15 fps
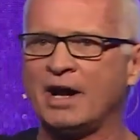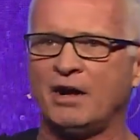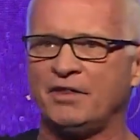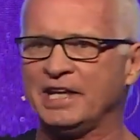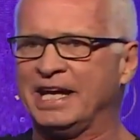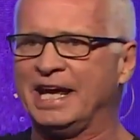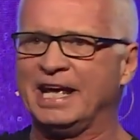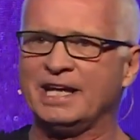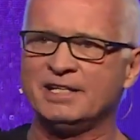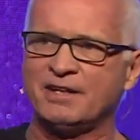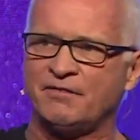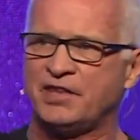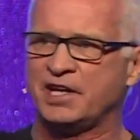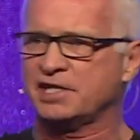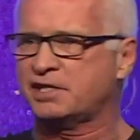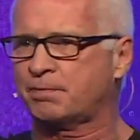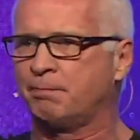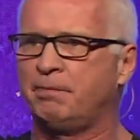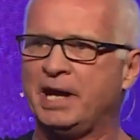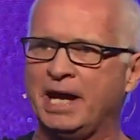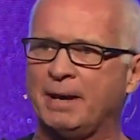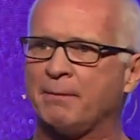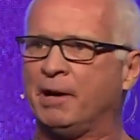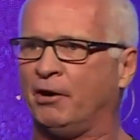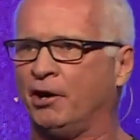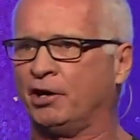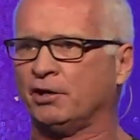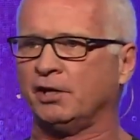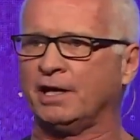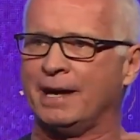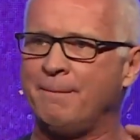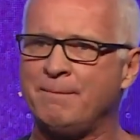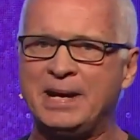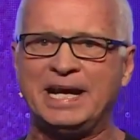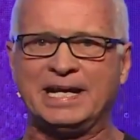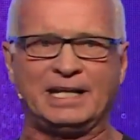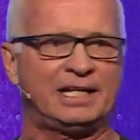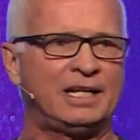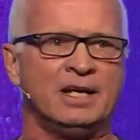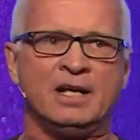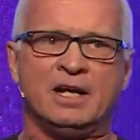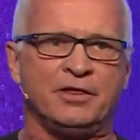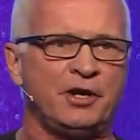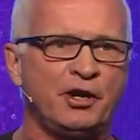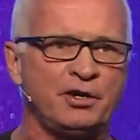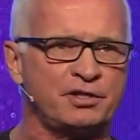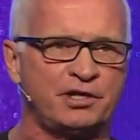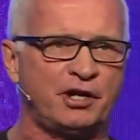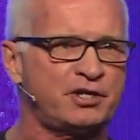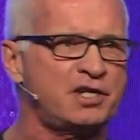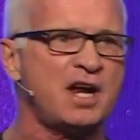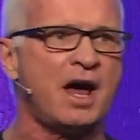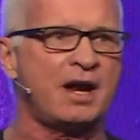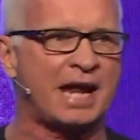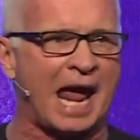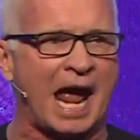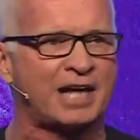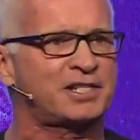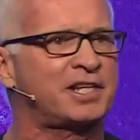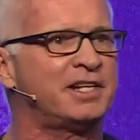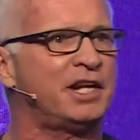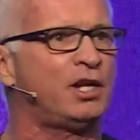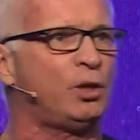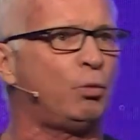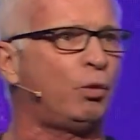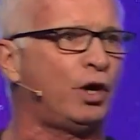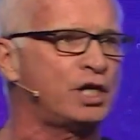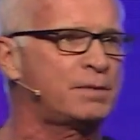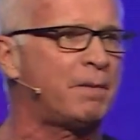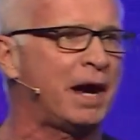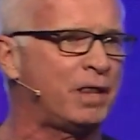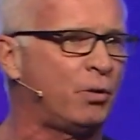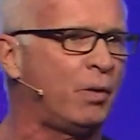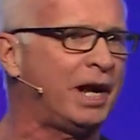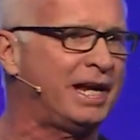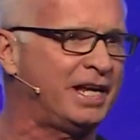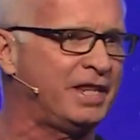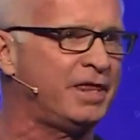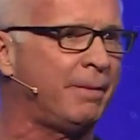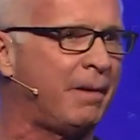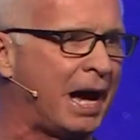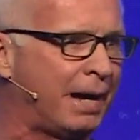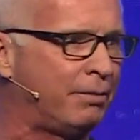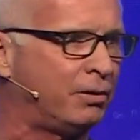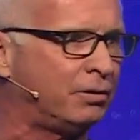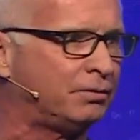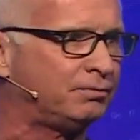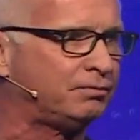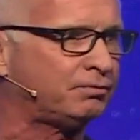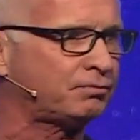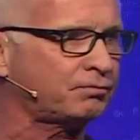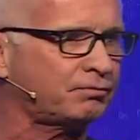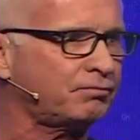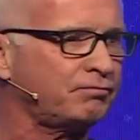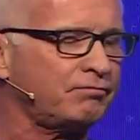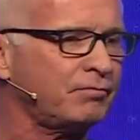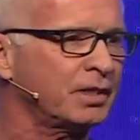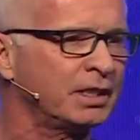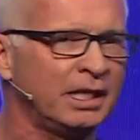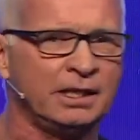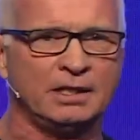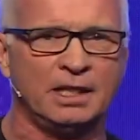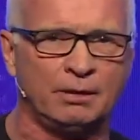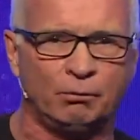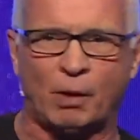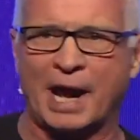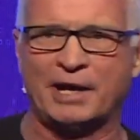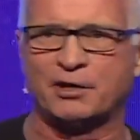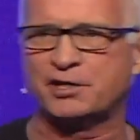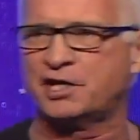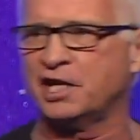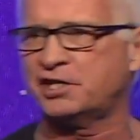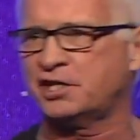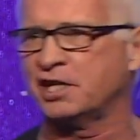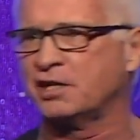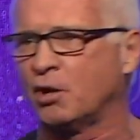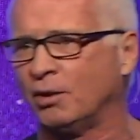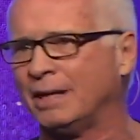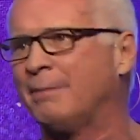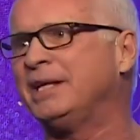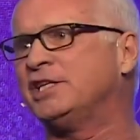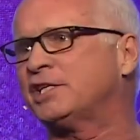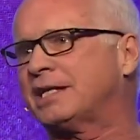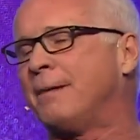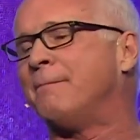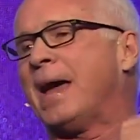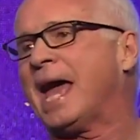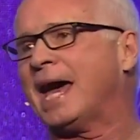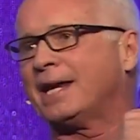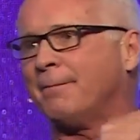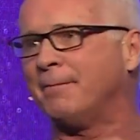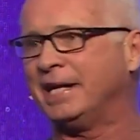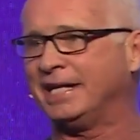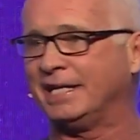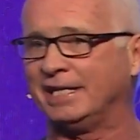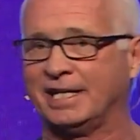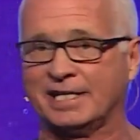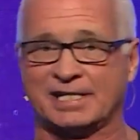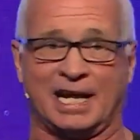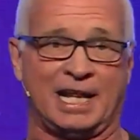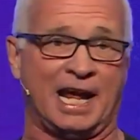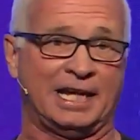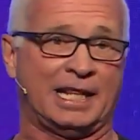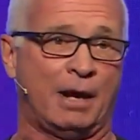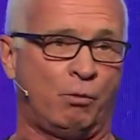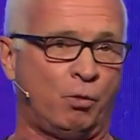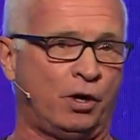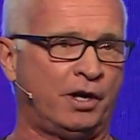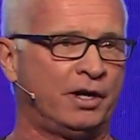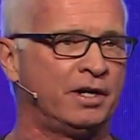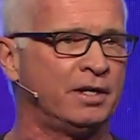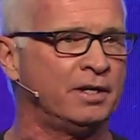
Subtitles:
on the end of this big miracle, immediately. There's not accidental words, by the way, in the Bible. The writers just didn't go, let me just add immediately because I like that word.